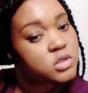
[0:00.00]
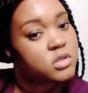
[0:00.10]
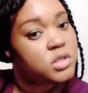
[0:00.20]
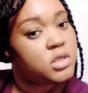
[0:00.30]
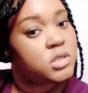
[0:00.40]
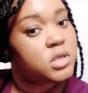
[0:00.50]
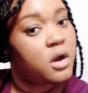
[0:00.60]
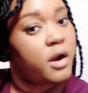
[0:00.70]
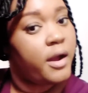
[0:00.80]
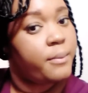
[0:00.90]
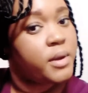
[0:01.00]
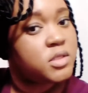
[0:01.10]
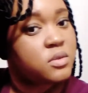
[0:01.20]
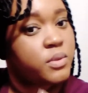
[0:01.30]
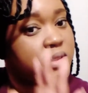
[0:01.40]
So these are how my
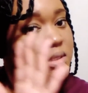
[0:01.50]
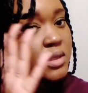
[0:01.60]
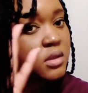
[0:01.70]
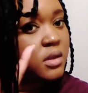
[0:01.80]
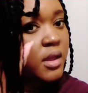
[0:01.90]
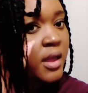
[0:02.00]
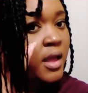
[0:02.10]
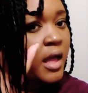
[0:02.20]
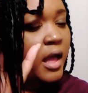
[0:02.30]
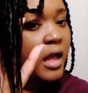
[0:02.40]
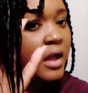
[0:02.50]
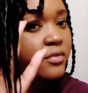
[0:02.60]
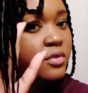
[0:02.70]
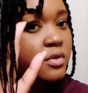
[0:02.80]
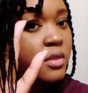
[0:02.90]
twists look
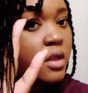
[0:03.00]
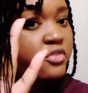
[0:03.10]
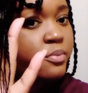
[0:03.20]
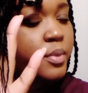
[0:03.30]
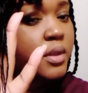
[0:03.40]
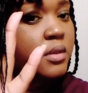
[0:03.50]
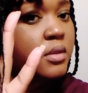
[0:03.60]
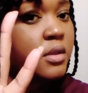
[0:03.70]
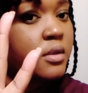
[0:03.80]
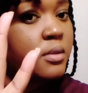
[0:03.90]
after they've been